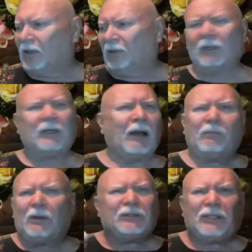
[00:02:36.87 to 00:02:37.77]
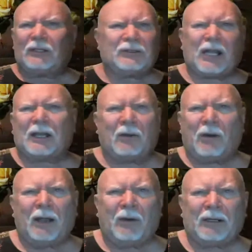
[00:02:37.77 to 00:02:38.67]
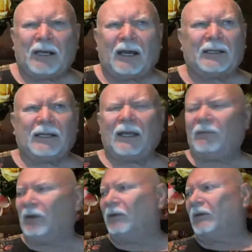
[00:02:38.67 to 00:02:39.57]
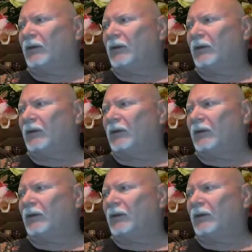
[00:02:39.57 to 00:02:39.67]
the government's going to take away what God gave you.